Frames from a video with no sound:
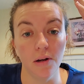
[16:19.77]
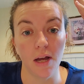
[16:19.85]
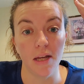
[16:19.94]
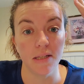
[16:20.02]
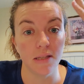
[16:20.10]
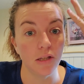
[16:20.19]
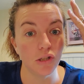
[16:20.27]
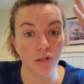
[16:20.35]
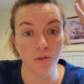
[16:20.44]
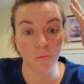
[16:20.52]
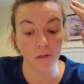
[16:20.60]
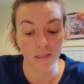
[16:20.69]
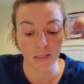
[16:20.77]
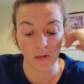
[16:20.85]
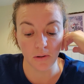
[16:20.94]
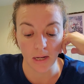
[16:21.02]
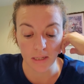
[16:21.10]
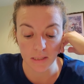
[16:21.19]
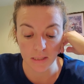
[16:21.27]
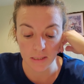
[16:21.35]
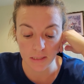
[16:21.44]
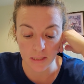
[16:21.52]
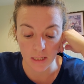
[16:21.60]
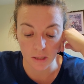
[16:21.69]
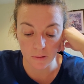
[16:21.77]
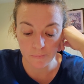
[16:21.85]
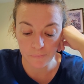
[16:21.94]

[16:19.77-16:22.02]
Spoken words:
guys, that just want to see you guys succeed.